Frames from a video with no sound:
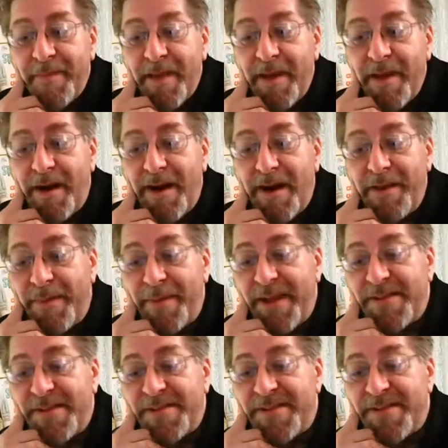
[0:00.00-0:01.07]
All righty,
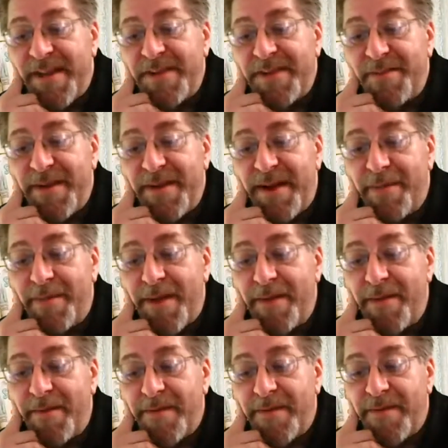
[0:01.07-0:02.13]
Pages. Thank you, man.
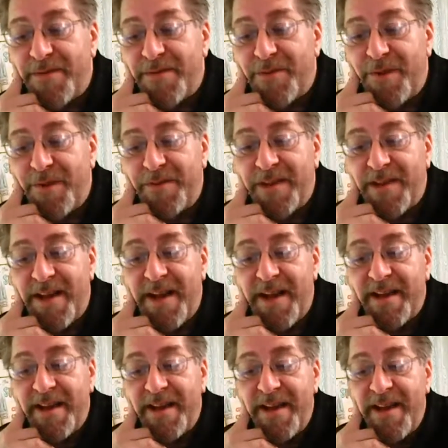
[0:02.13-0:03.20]
It's 12
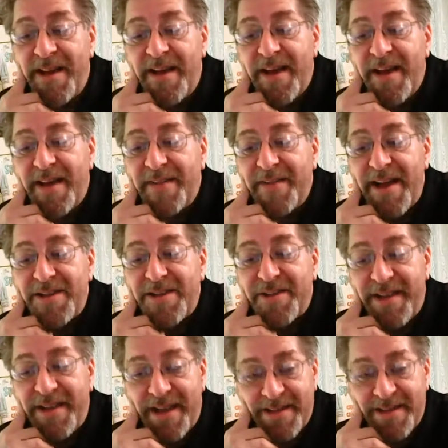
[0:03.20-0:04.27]
o'clock. I've actually
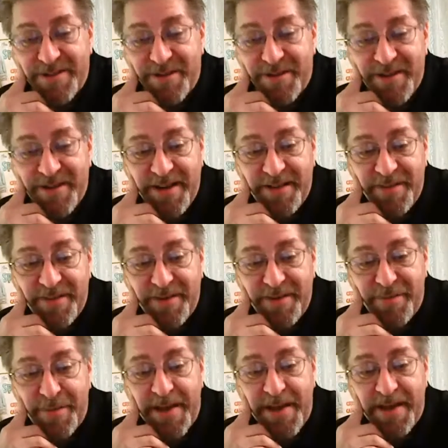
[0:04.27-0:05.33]
got to start getting ready for
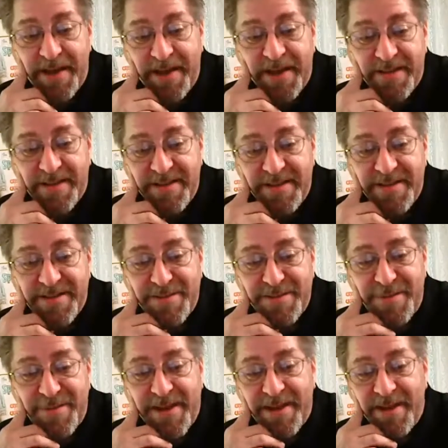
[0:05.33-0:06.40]
bed. Like I said,
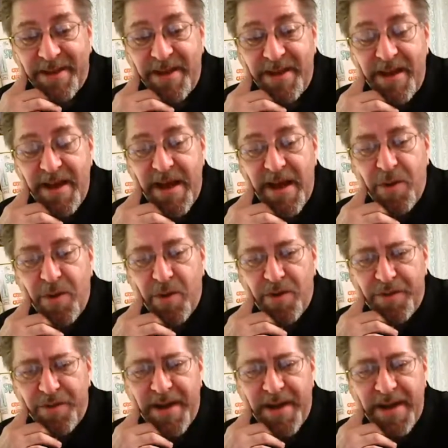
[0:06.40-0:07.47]
I work
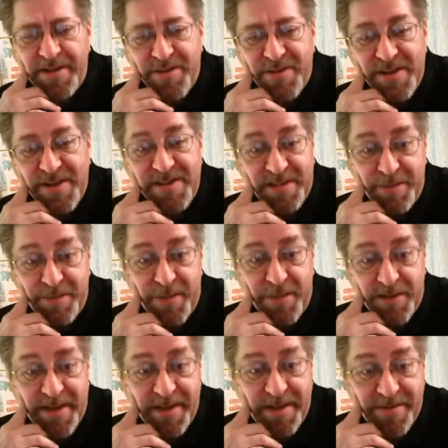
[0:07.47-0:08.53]
overnight, so I sleep all
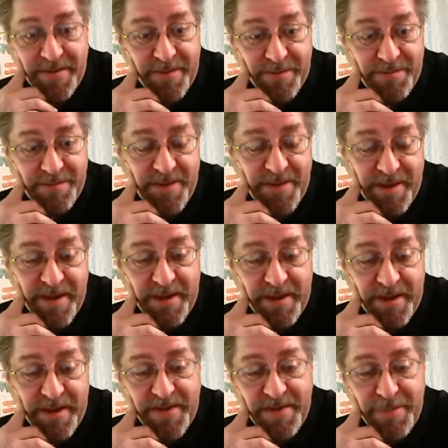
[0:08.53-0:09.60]
day. So
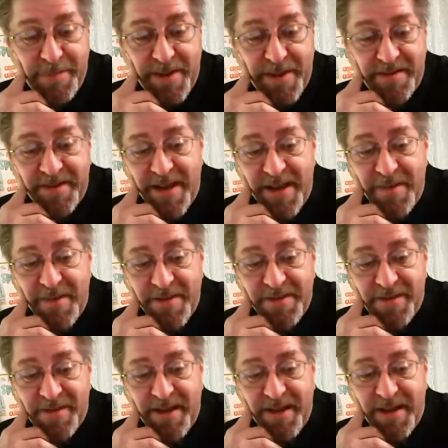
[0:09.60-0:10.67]
this is about the time I
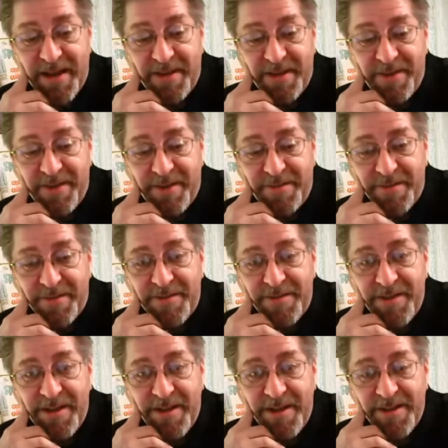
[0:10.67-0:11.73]
start getting ready
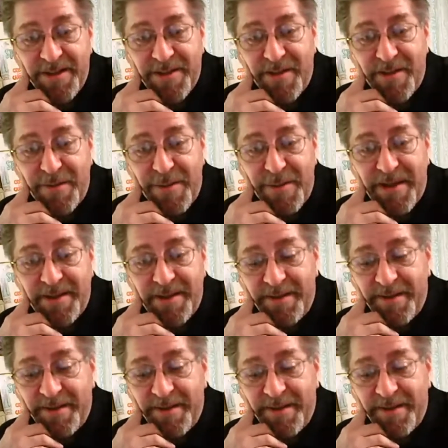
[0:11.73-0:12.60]
to go to bed.